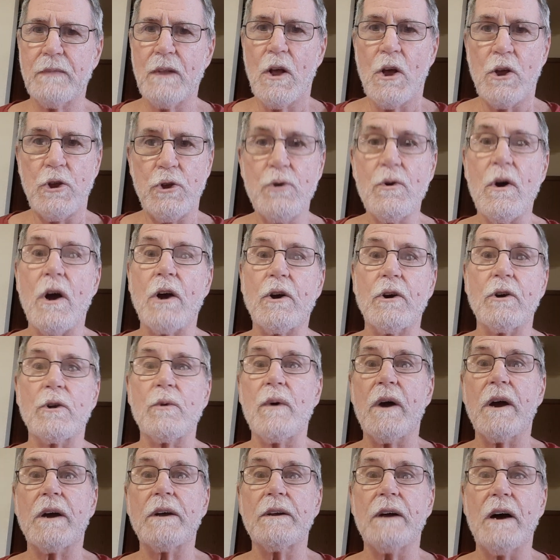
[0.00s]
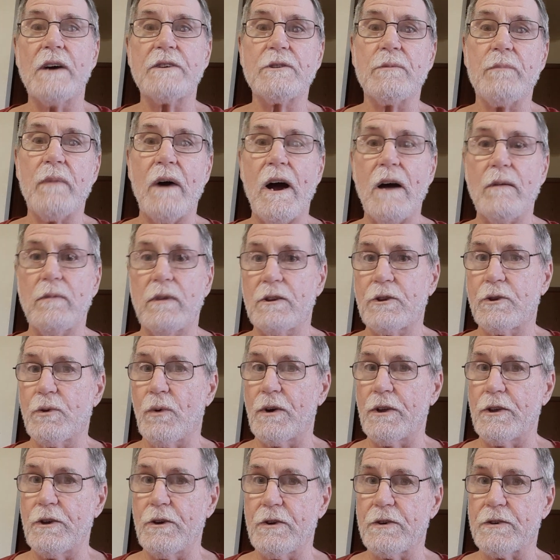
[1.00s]
You aren't going to recognize the Bible in
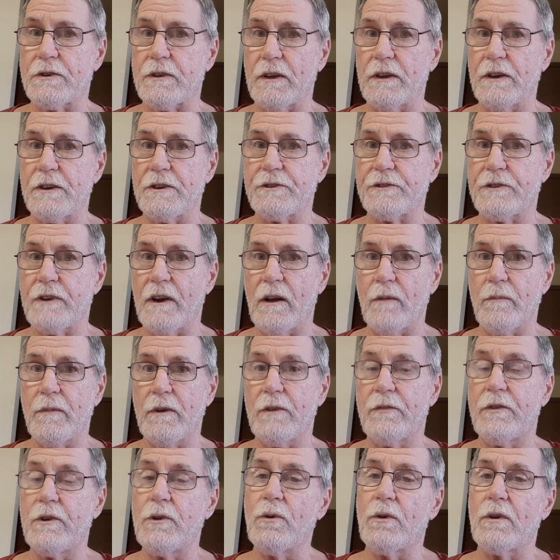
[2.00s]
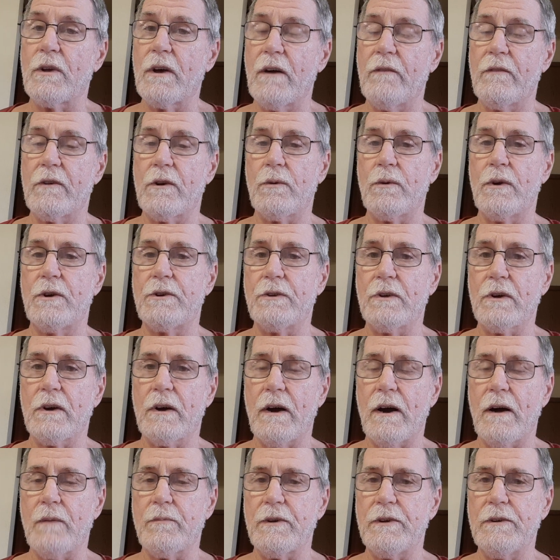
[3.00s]
20 years, ladies and gentlemen, if you don't have an original
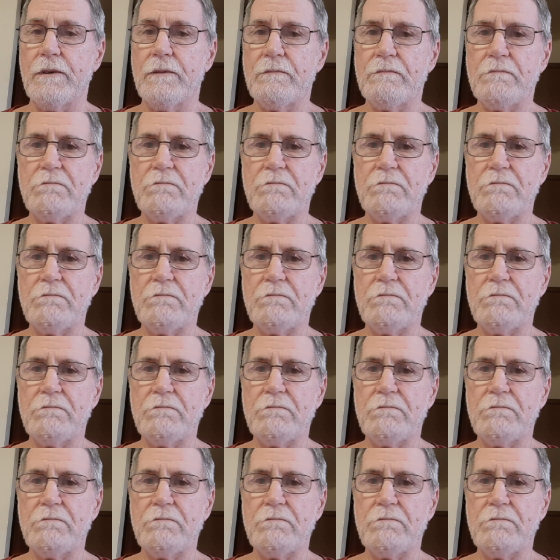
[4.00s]
copy.